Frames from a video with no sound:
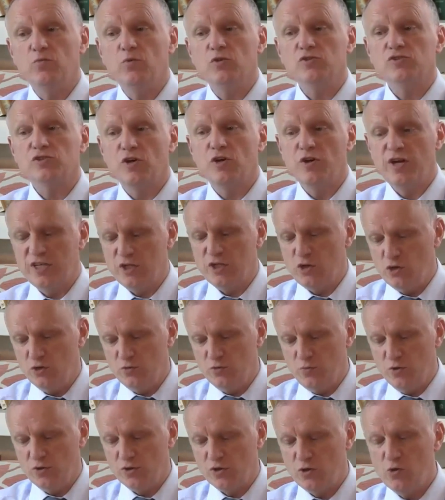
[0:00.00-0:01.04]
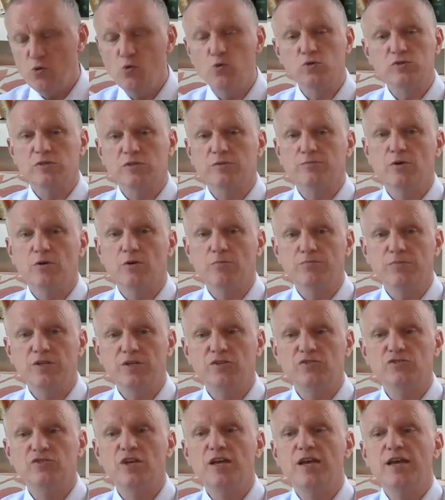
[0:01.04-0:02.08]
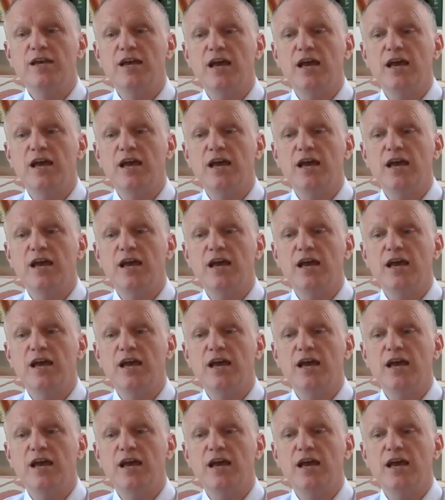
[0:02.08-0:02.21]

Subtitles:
what's going on, what the cause of your problem is,